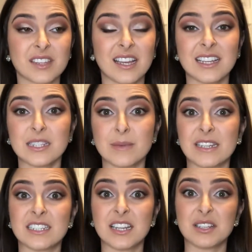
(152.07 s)
I
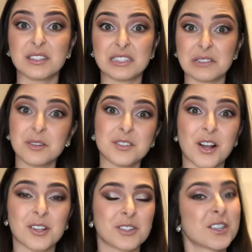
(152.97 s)
spent
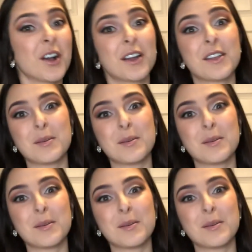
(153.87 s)
$0 on